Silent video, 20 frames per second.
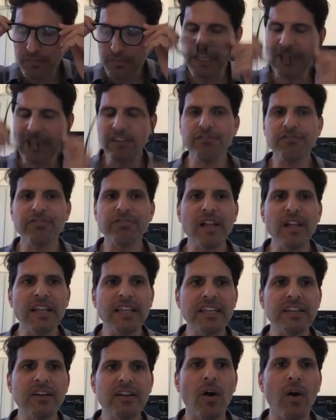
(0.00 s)
being
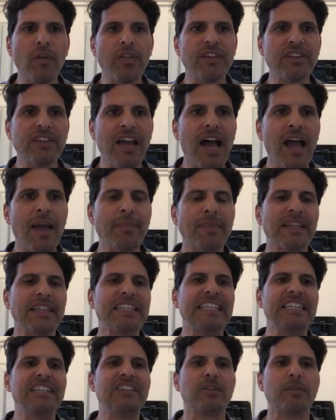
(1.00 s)
flooded all the time that
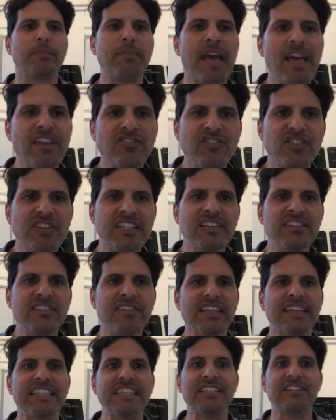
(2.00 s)
leads to pestilence,
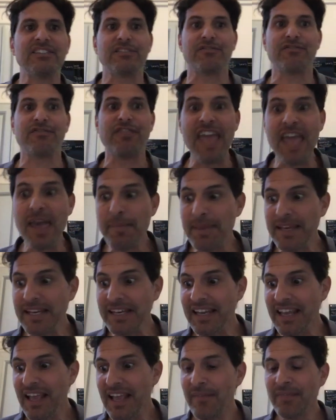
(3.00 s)
that leads to
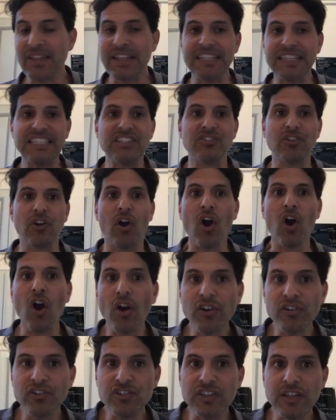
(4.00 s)
famine, that leads to
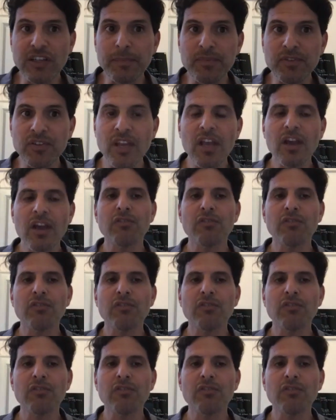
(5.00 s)
hardships.